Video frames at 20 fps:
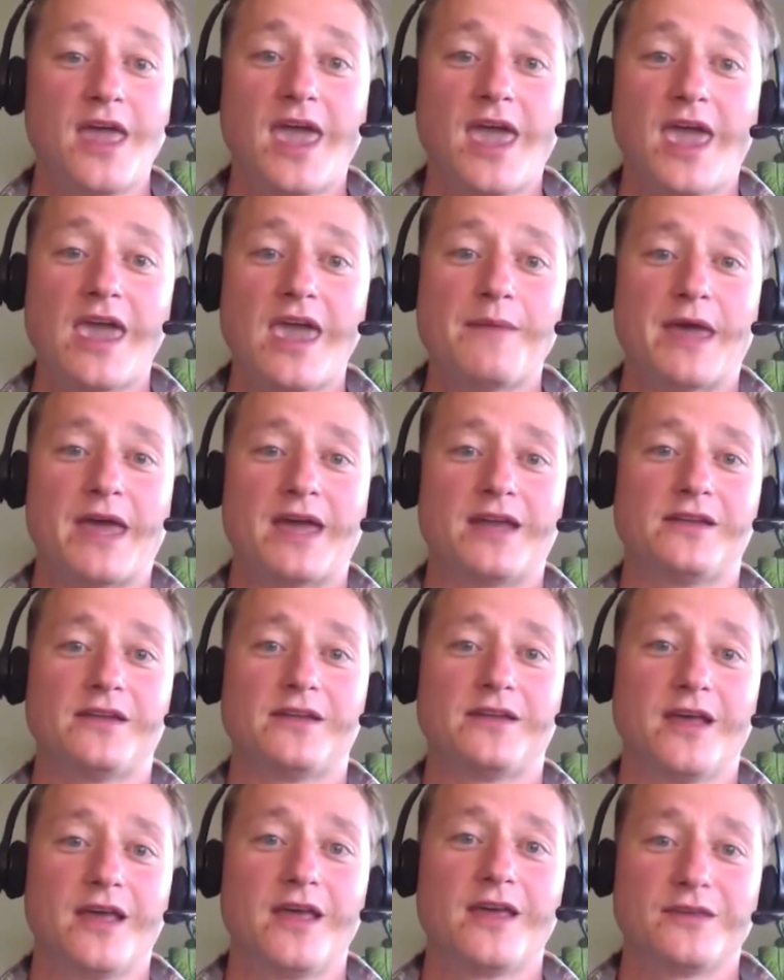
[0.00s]
Hey, man,
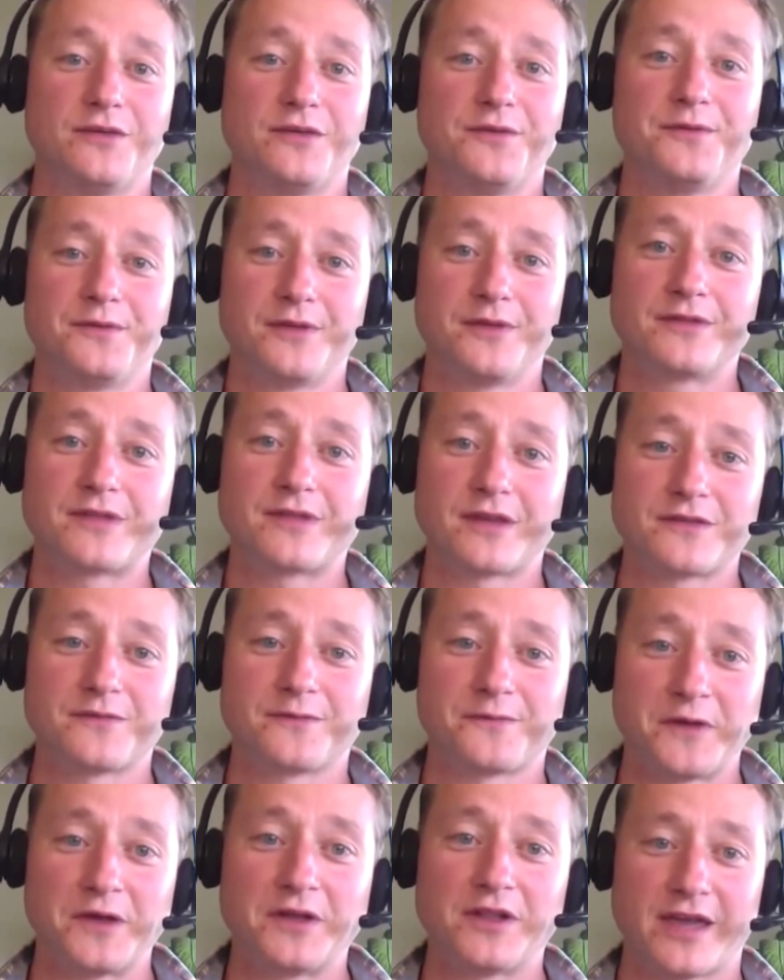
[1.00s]
it doesn't
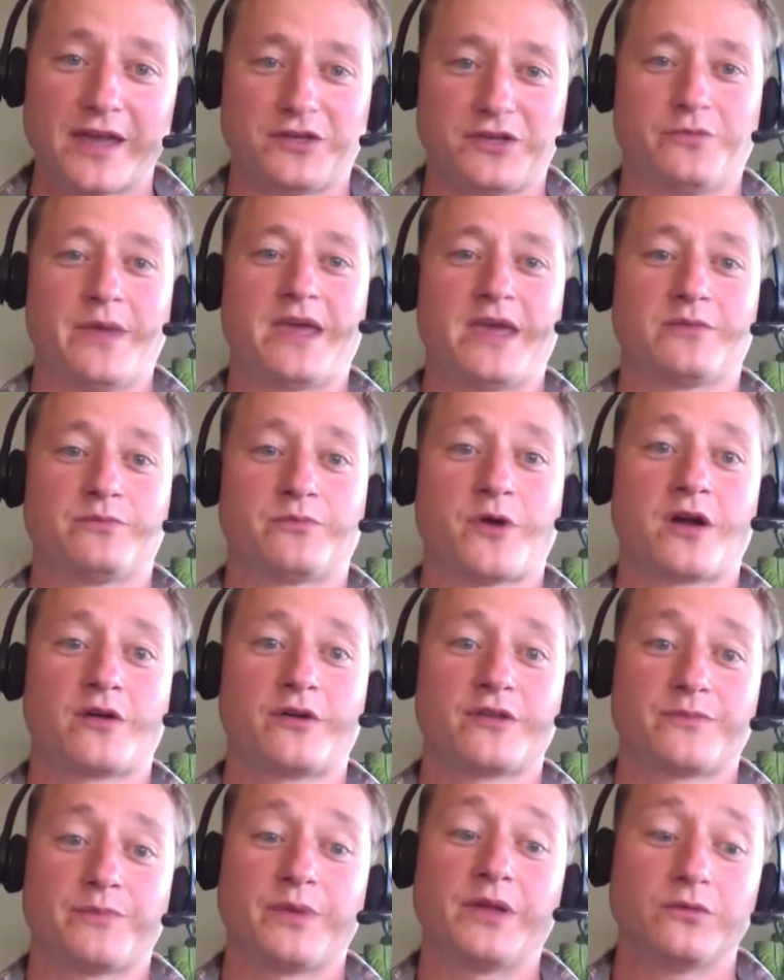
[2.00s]
feel like you're making
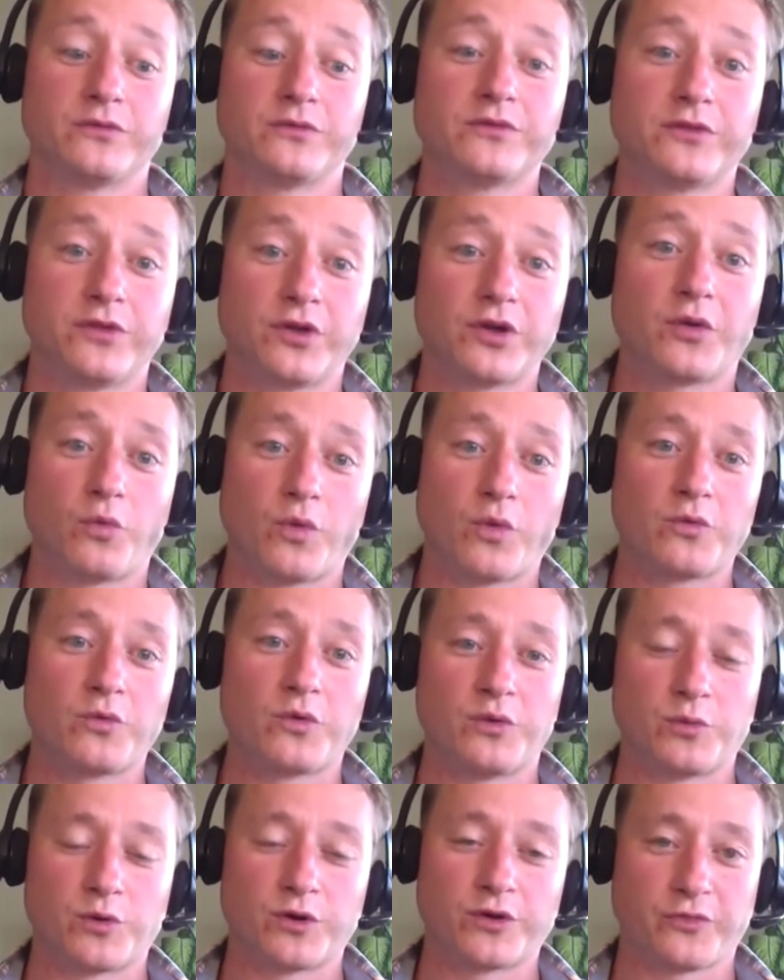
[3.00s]
progress, but look at where
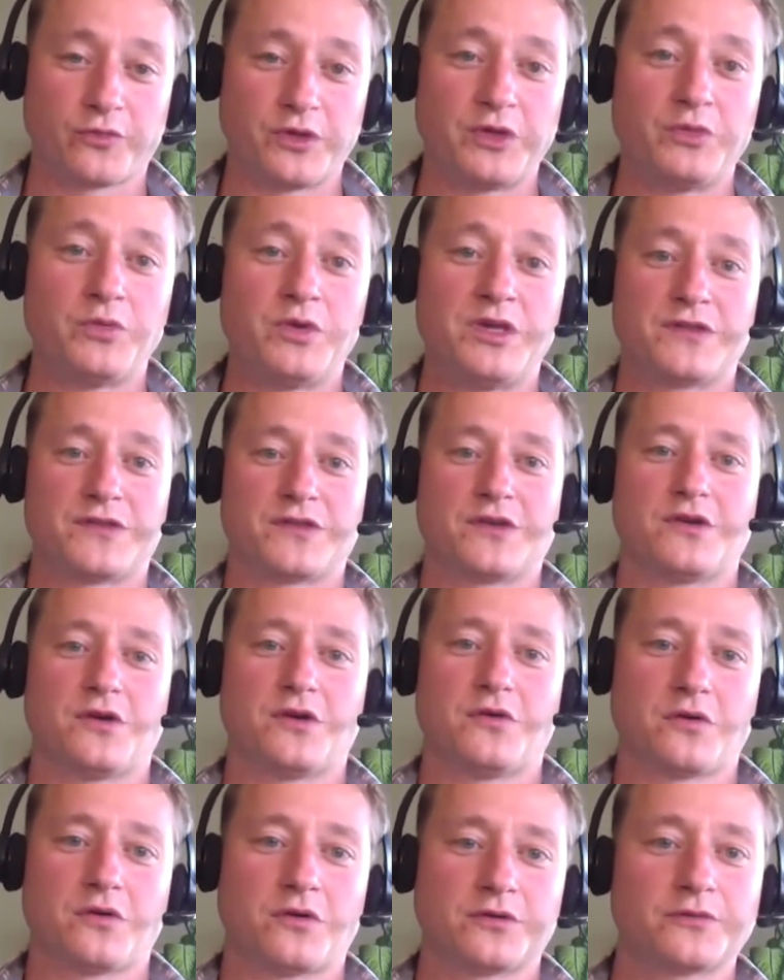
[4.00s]
we were 3 weeks
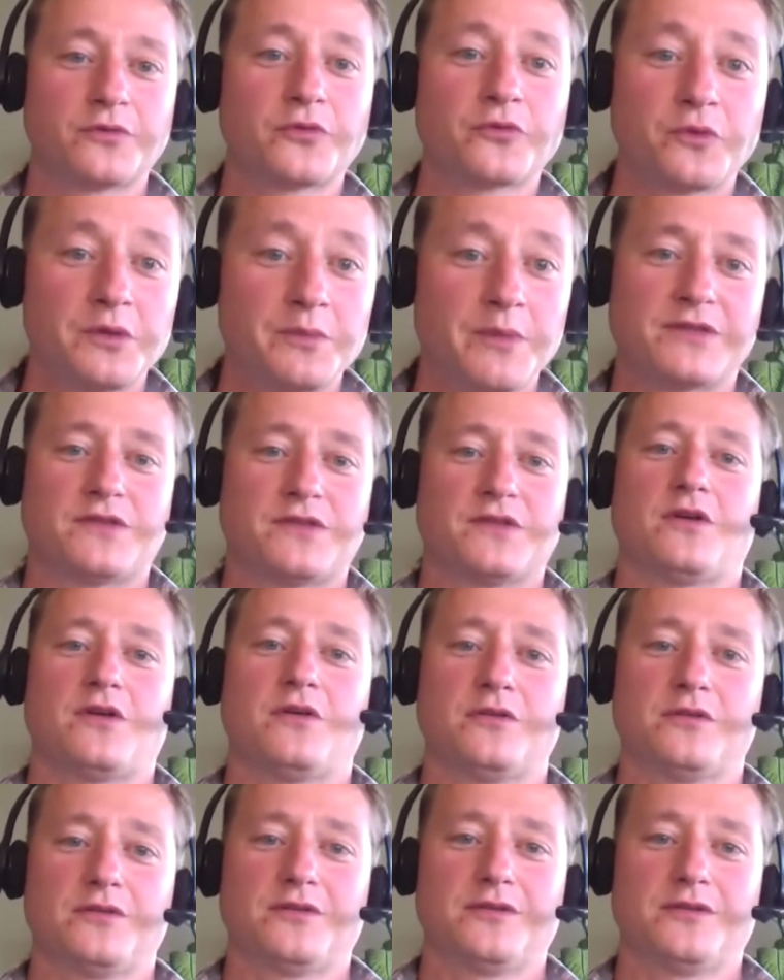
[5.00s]
ago or 3 months ago,